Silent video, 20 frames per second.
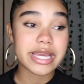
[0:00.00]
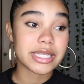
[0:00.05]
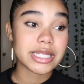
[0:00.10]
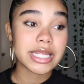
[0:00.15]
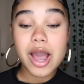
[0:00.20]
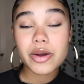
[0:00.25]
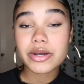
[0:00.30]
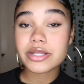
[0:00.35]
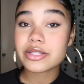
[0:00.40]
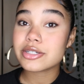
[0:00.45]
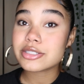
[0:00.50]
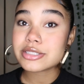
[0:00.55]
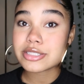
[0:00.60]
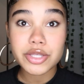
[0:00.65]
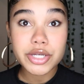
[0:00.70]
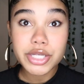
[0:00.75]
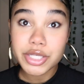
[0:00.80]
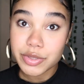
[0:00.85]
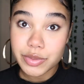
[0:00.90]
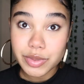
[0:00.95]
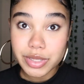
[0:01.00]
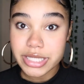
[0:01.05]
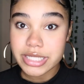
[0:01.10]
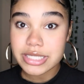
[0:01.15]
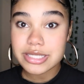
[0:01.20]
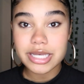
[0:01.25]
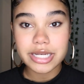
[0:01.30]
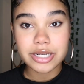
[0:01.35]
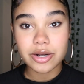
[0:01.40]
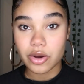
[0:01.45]
and how I look the
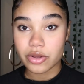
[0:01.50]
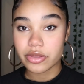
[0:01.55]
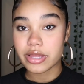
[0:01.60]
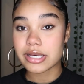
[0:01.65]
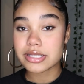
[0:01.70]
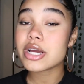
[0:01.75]
cutest and all that.